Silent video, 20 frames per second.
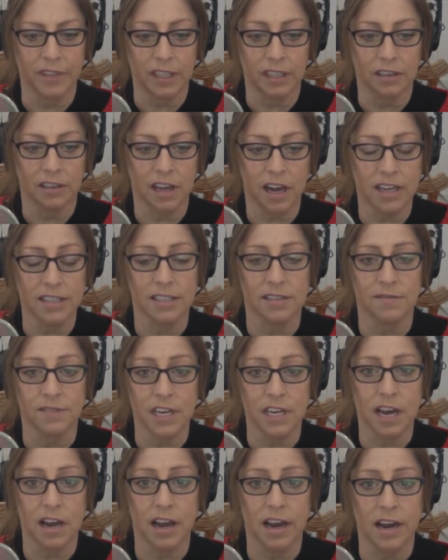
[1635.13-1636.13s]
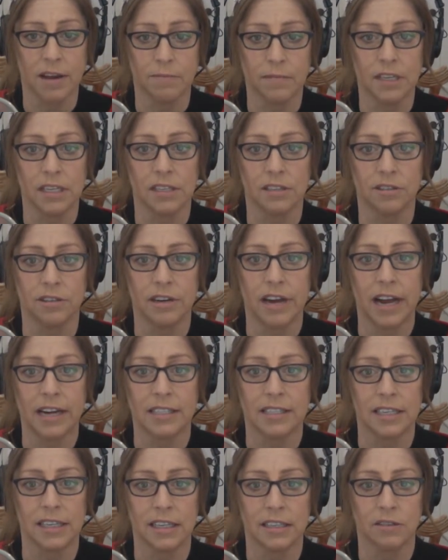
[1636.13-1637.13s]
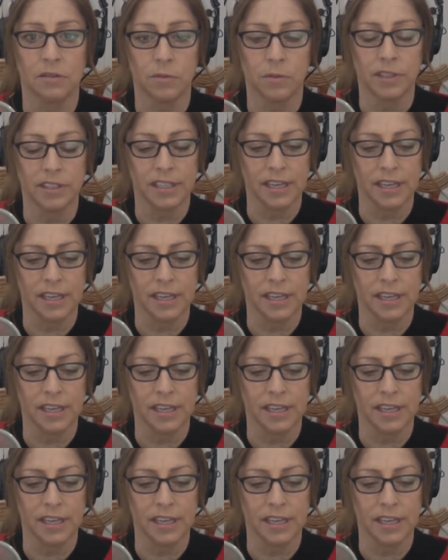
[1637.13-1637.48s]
lots of time interacting with